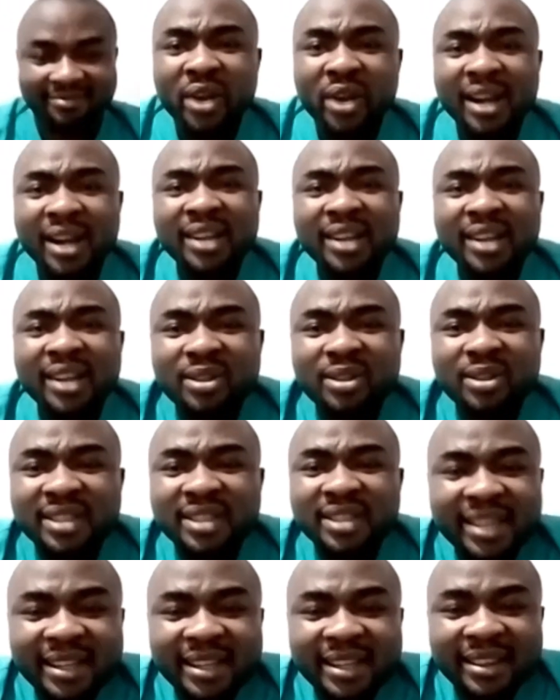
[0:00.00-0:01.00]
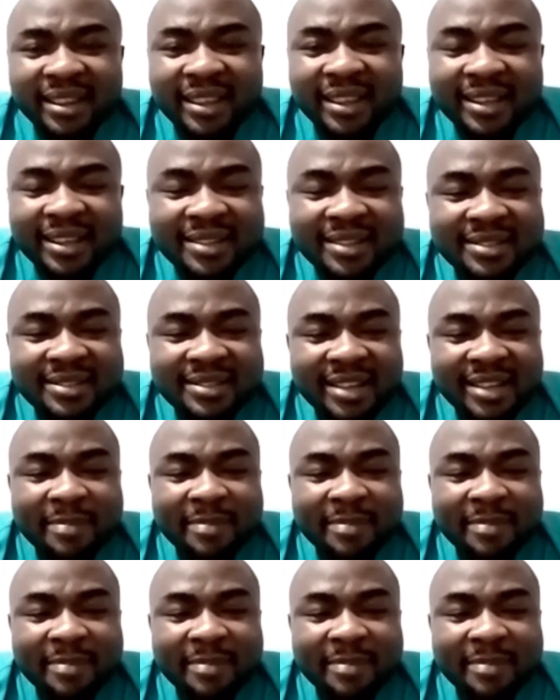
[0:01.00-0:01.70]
We really don't need these